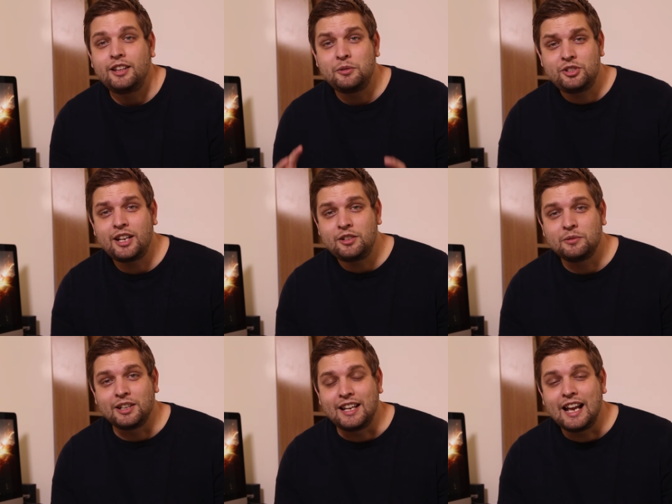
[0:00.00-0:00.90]
there were
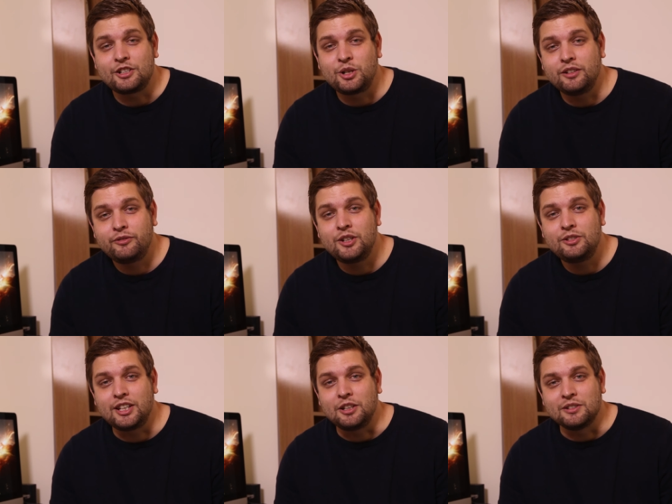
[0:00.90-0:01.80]
genuinely actually a few
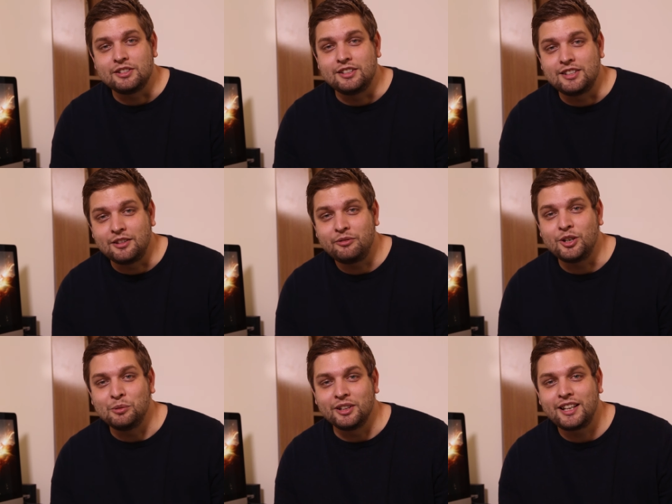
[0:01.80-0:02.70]
sequences in the
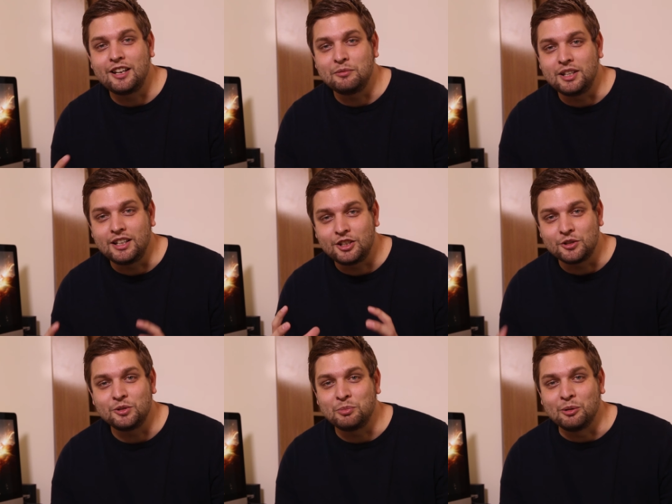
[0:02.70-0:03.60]
film that gave me
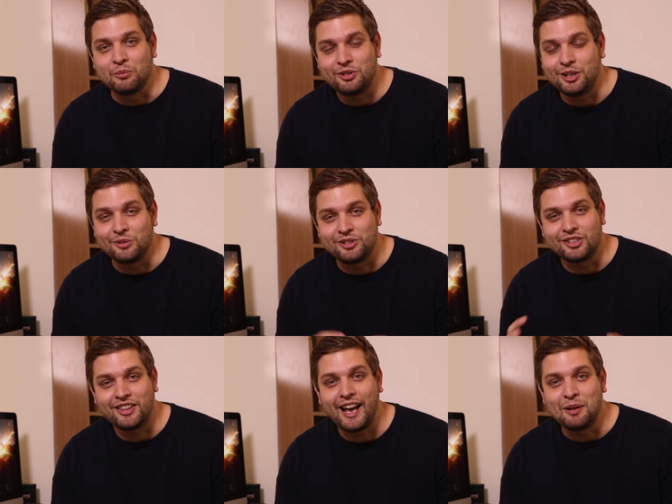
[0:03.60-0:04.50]
goosebumps. It was
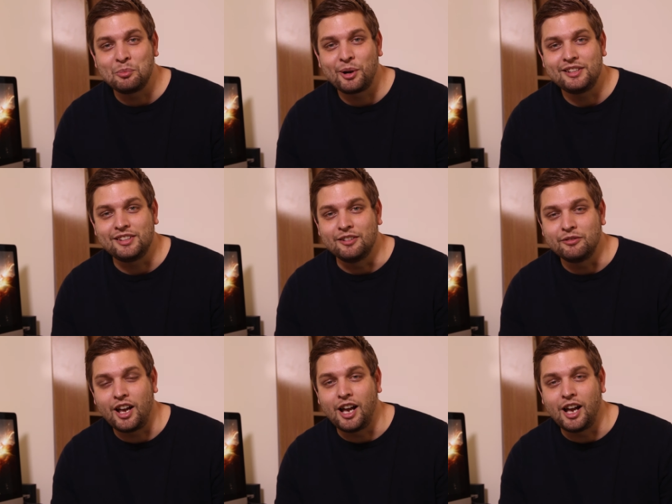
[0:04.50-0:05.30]
just that impressive.